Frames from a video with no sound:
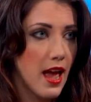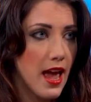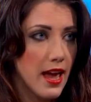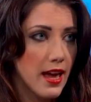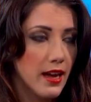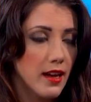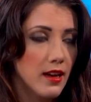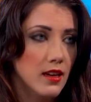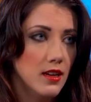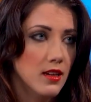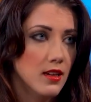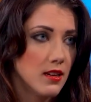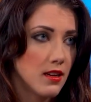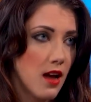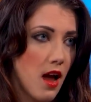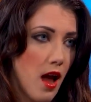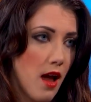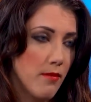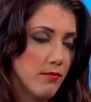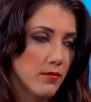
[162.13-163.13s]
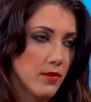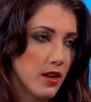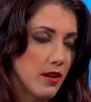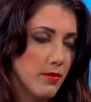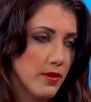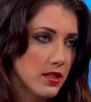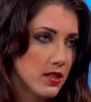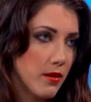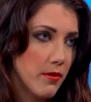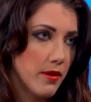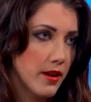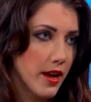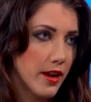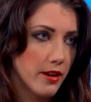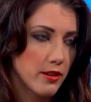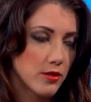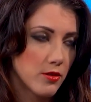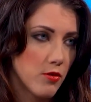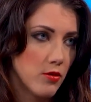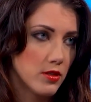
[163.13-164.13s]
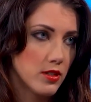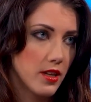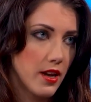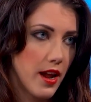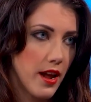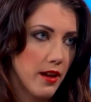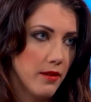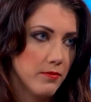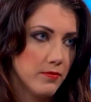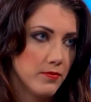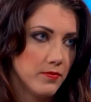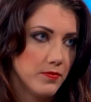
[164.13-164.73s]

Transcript: Hey, I'm gonna be sewing at your school today.